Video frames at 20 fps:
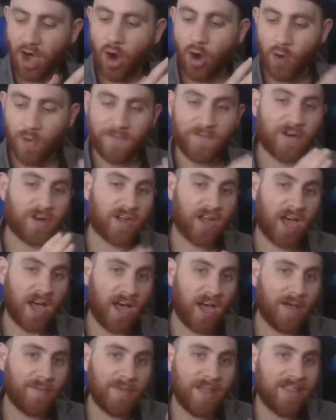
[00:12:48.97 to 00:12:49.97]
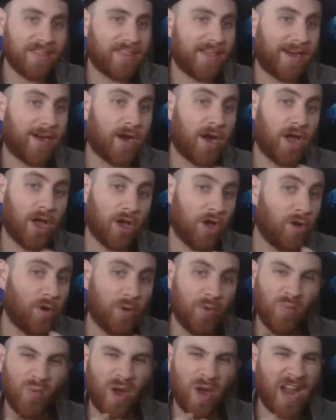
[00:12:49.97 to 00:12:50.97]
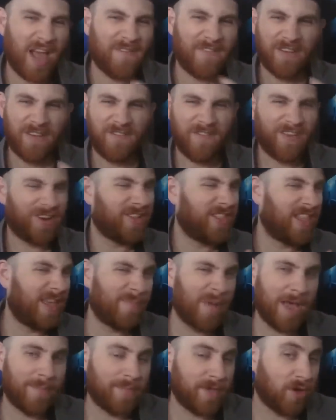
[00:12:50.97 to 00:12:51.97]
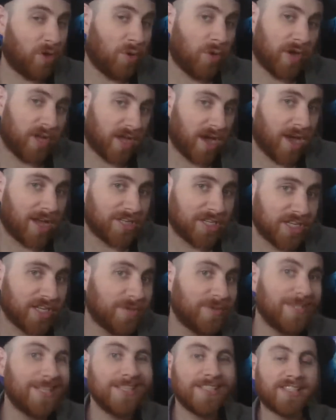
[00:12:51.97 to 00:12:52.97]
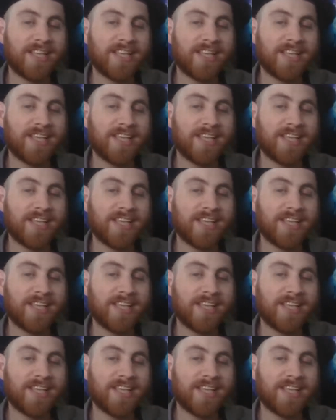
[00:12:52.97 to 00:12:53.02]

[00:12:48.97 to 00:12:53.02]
overcome their own whatever fear they might be holding on to